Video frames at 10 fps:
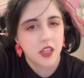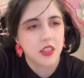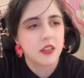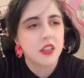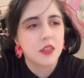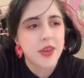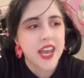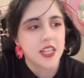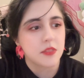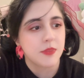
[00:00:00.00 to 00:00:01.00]
And in the
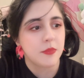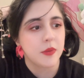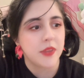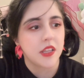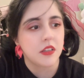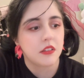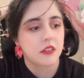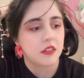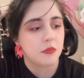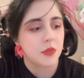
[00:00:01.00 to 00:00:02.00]
past, maybe
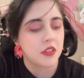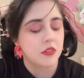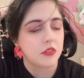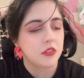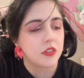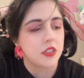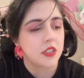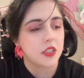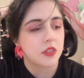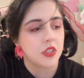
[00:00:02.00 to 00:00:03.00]
the men who you're
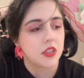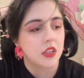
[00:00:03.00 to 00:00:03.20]
dealing with,